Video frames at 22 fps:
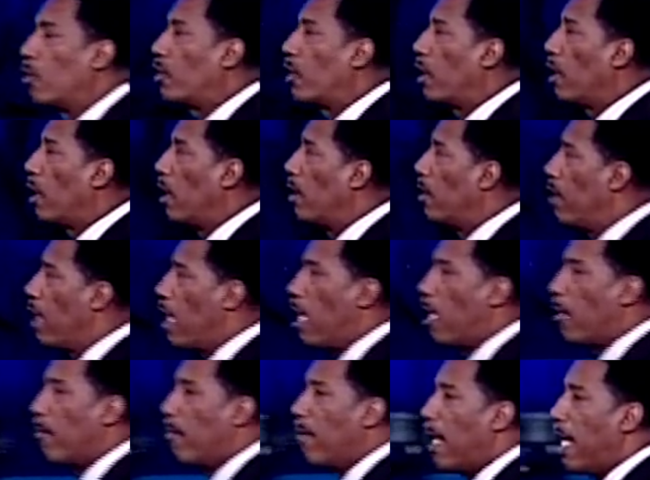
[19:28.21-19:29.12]
shall a
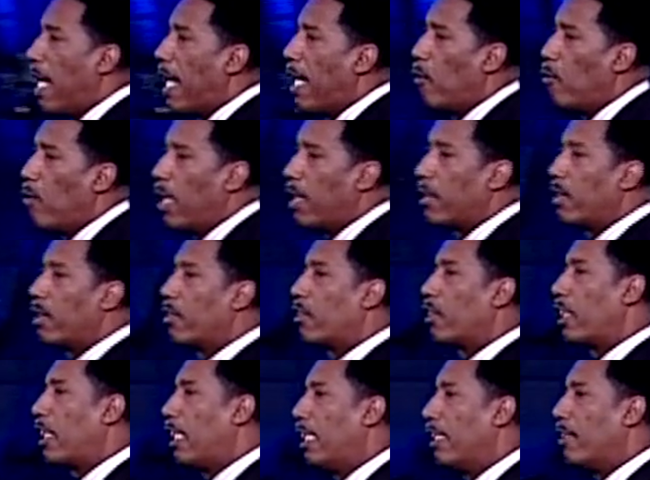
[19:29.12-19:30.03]
young man, watch
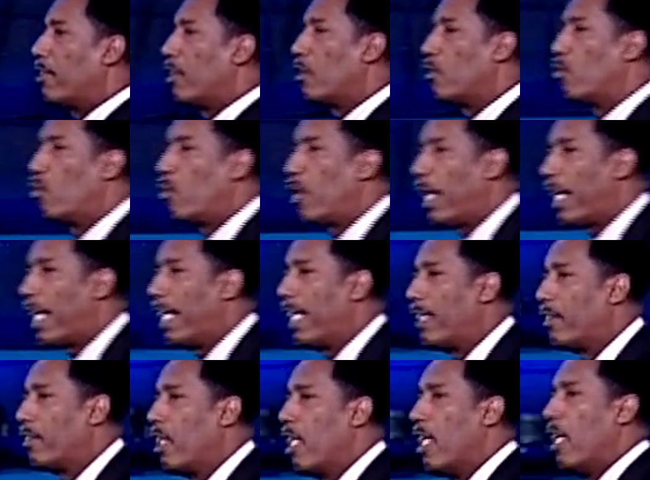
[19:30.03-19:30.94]
this, cleanse his
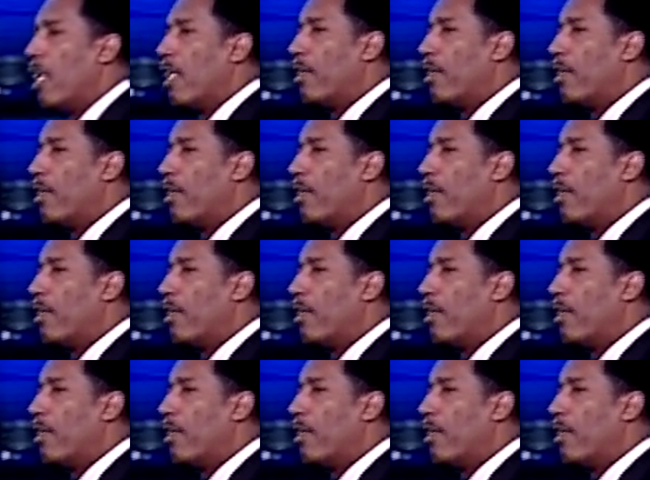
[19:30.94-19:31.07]
ways,